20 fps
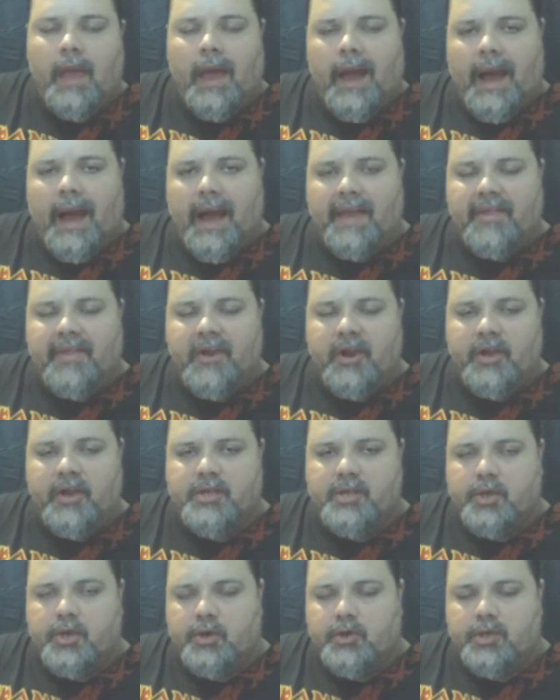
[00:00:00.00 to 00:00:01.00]
Hi there,
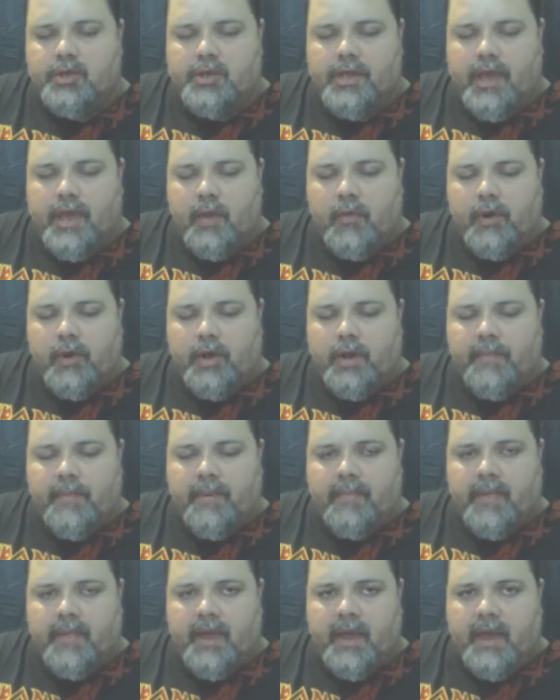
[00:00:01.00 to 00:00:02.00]
so today we're going to
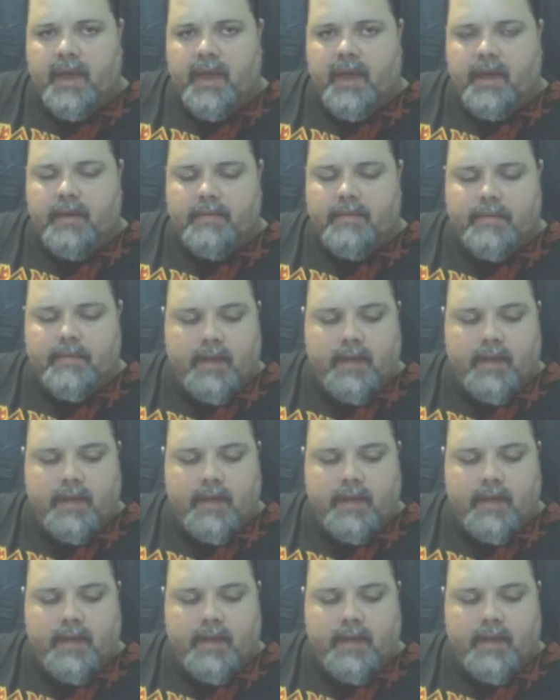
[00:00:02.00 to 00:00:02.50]
be playing